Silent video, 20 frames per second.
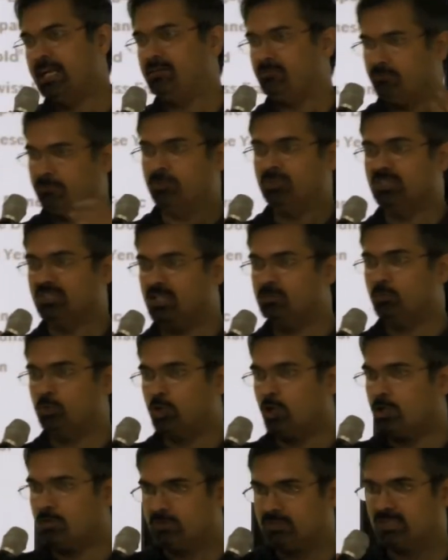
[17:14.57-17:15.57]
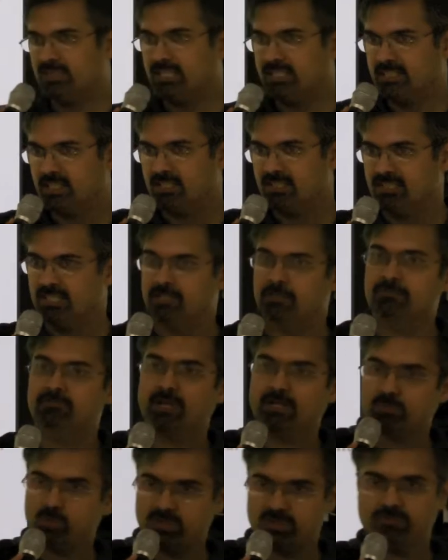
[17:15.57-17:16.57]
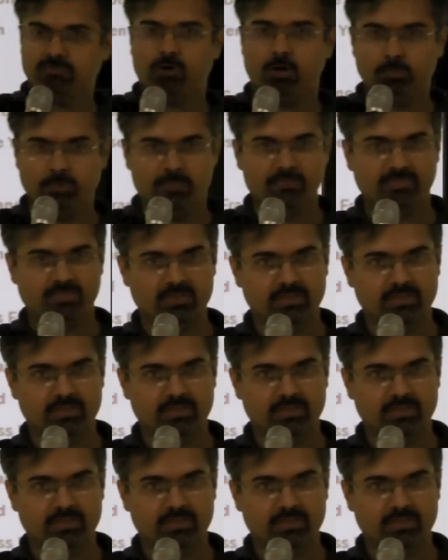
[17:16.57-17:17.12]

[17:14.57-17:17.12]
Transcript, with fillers: And what Seyfud all was that conceiving fact was a form